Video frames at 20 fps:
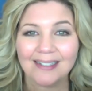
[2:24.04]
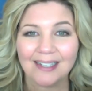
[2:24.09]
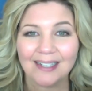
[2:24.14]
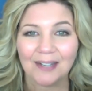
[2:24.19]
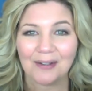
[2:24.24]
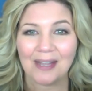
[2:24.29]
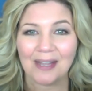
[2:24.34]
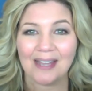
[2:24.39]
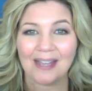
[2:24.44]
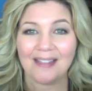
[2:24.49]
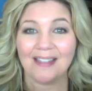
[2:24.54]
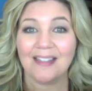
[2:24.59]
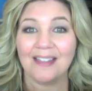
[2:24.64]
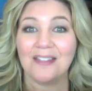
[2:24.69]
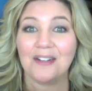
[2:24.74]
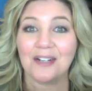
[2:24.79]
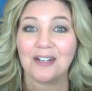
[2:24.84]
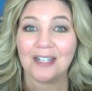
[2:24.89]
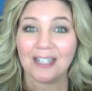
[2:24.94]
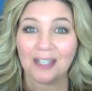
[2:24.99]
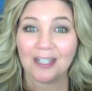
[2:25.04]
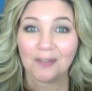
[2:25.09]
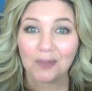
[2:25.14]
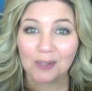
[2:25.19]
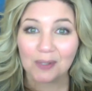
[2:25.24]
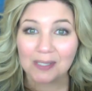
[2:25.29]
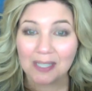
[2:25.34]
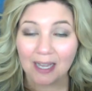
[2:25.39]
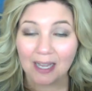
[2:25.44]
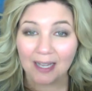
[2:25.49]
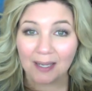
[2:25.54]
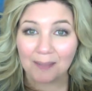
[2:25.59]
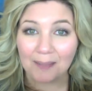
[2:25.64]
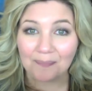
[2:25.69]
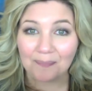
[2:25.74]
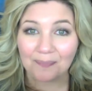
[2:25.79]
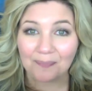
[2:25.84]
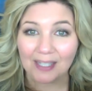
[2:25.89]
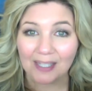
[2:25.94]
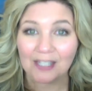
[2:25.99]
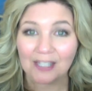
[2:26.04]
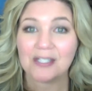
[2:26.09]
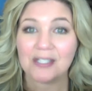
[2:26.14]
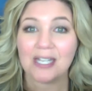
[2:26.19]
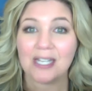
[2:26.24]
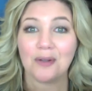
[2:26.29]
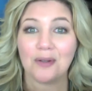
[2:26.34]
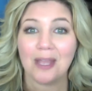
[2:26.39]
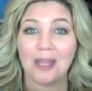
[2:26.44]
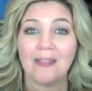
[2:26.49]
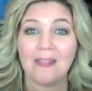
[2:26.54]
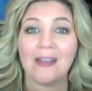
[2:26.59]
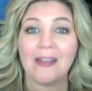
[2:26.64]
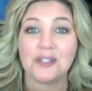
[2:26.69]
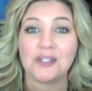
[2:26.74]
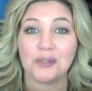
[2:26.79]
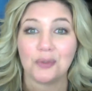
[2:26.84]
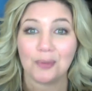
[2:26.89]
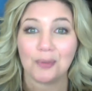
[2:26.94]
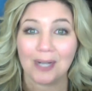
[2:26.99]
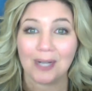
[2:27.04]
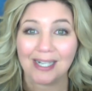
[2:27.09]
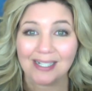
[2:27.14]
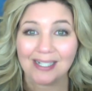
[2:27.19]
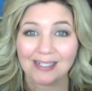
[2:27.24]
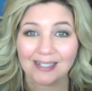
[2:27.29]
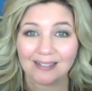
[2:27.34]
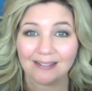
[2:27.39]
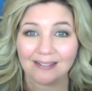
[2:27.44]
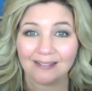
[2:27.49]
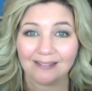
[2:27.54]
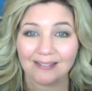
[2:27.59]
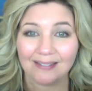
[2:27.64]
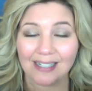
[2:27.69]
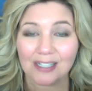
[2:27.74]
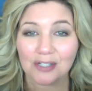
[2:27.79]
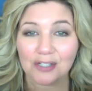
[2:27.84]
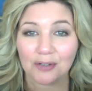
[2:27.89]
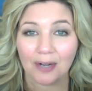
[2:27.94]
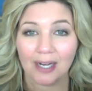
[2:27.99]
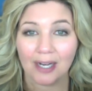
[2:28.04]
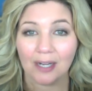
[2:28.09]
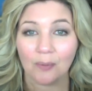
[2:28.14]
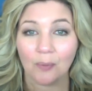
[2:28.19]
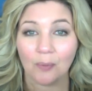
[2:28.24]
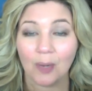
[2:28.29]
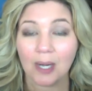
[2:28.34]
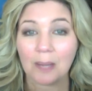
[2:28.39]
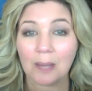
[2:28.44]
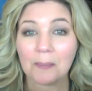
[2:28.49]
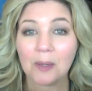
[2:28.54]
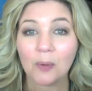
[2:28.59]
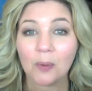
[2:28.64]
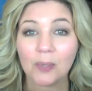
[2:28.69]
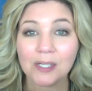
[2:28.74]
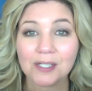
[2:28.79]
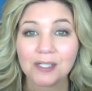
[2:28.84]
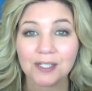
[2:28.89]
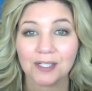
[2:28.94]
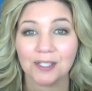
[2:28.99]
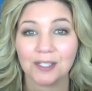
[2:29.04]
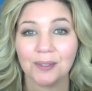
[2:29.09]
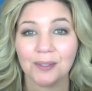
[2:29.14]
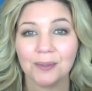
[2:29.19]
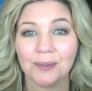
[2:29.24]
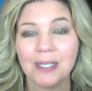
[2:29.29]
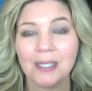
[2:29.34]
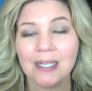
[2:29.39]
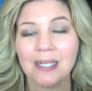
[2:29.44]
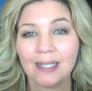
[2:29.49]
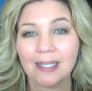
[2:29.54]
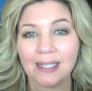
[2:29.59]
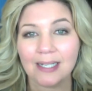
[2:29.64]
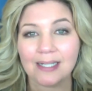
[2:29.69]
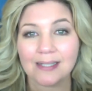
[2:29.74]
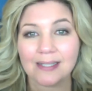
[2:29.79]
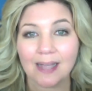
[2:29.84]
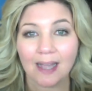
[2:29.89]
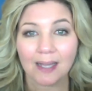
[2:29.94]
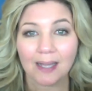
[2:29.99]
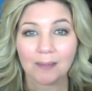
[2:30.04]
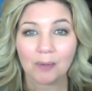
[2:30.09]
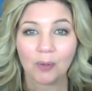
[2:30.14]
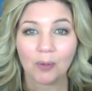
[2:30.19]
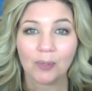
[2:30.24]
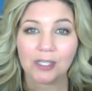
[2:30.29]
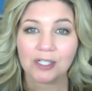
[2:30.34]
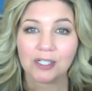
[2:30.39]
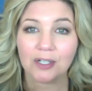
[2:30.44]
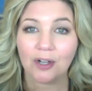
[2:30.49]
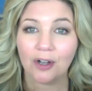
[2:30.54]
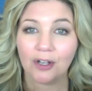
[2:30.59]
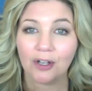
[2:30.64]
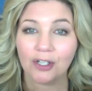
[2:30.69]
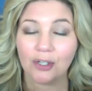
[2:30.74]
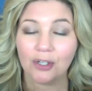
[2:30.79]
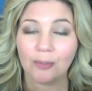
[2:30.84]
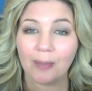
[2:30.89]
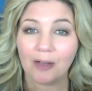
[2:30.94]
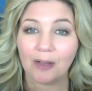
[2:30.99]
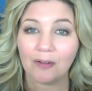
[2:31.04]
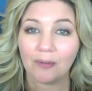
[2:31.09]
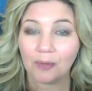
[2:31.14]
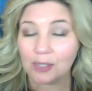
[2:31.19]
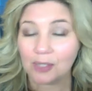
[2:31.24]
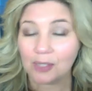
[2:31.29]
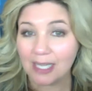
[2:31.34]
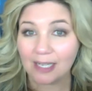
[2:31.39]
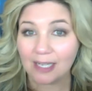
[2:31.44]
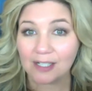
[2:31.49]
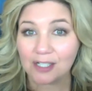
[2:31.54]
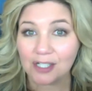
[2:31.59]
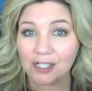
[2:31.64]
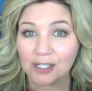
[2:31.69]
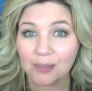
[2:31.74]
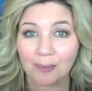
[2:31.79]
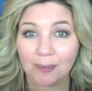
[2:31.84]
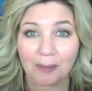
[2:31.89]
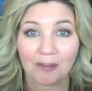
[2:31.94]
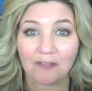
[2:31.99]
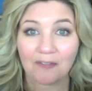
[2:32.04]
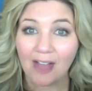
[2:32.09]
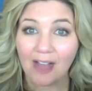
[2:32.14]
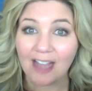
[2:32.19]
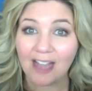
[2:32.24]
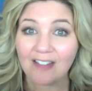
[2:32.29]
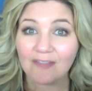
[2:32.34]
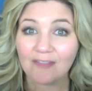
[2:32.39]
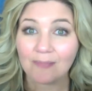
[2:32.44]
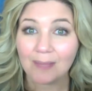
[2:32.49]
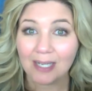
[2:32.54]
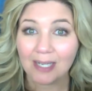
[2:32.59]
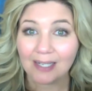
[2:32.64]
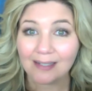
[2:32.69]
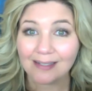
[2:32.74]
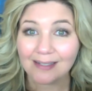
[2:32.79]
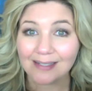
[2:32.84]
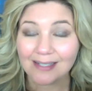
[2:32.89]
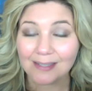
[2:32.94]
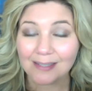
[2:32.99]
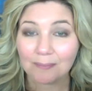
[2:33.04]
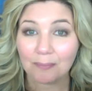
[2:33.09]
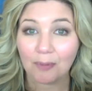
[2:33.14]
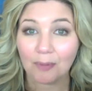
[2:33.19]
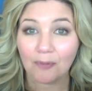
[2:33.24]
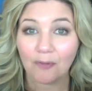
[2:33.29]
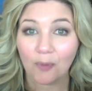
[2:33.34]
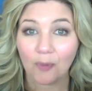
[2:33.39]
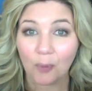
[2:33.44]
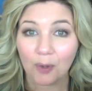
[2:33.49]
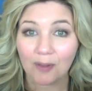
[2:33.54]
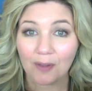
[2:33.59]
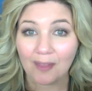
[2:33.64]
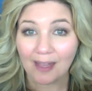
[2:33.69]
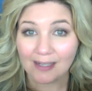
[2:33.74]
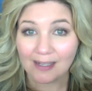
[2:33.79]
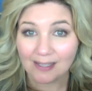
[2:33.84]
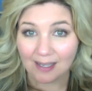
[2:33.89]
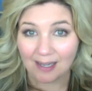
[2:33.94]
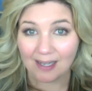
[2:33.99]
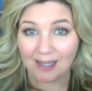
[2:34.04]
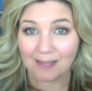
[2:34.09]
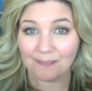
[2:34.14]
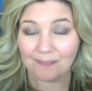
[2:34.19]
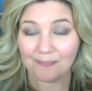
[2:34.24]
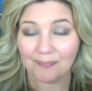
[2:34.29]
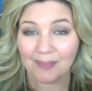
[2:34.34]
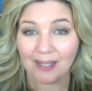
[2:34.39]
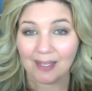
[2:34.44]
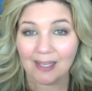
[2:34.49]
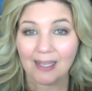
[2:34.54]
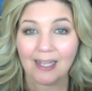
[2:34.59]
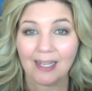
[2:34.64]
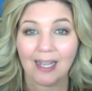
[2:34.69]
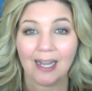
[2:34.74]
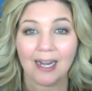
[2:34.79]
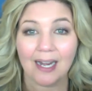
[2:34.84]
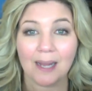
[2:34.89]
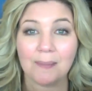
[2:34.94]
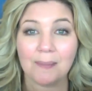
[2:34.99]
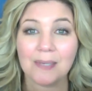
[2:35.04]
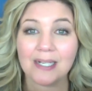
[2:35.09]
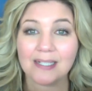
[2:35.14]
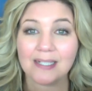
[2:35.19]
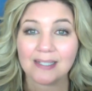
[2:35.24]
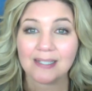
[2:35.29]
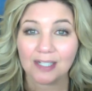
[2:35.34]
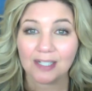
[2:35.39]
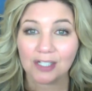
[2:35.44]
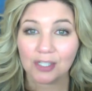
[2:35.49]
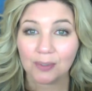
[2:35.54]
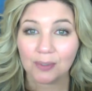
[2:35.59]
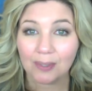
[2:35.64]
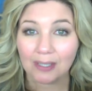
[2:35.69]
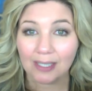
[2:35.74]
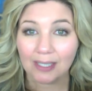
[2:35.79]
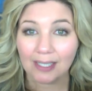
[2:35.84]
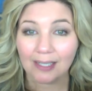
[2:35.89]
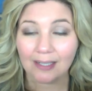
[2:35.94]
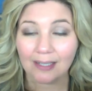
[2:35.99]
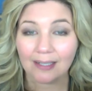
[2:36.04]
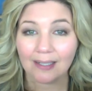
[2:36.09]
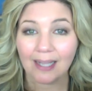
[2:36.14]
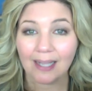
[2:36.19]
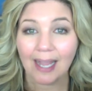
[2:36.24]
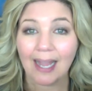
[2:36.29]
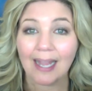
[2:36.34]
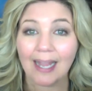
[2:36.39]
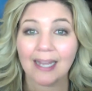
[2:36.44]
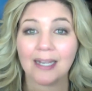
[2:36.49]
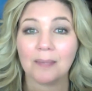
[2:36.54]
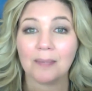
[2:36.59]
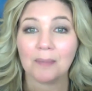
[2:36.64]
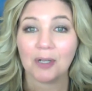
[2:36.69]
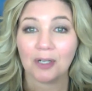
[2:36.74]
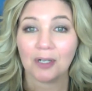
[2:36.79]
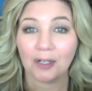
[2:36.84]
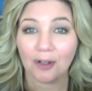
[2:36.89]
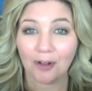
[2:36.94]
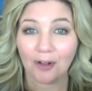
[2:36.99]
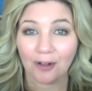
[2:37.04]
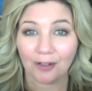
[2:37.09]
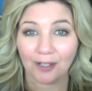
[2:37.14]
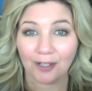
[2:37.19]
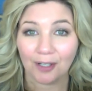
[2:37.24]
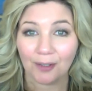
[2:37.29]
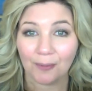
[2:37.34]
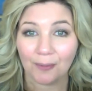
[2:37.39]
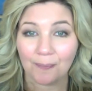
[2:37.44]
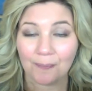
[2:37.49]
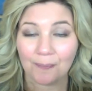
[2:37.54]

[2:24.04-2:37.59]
Okay, then they're going to give you a time and you say, okay, that's great. That's great. What I'm going to do is I am going to call you or text you about 5 minutes before that time. And I'm going to send you a link and I'm going to call you.